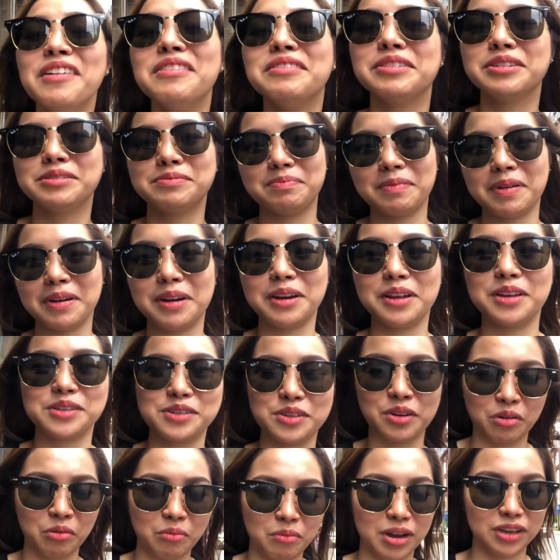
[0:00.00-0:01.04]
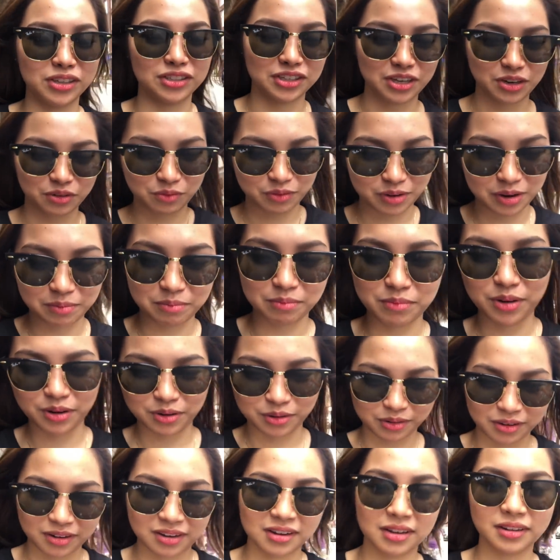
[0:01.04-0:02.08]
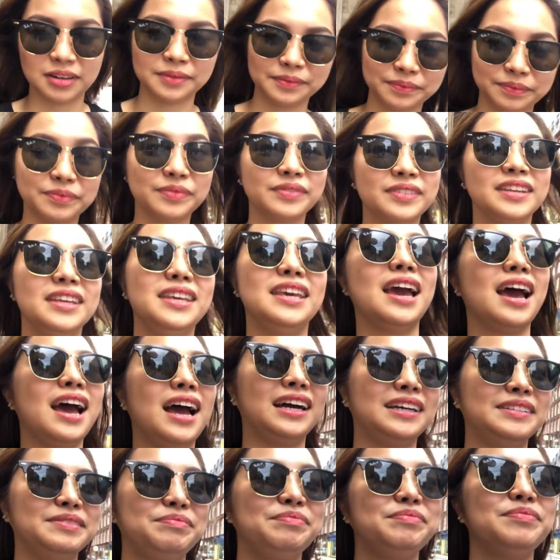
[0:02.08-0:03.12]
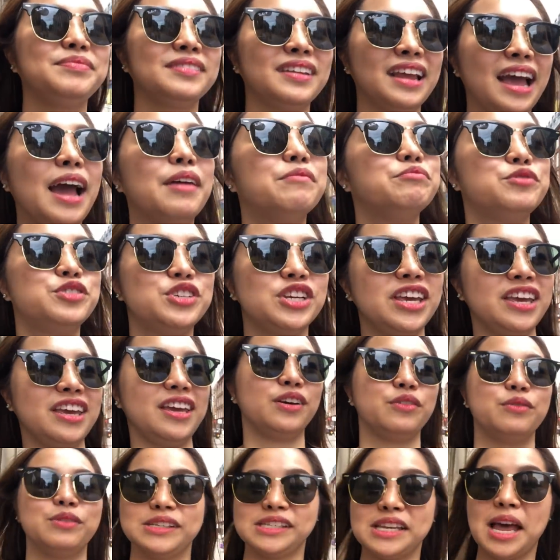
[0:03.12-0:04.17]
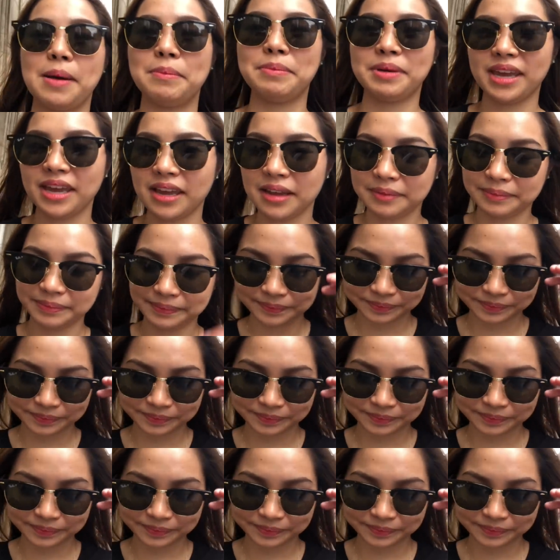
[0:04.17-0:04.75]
We're spending so much and wasabi. We're broke. Yeah. I'm G. Wasabi?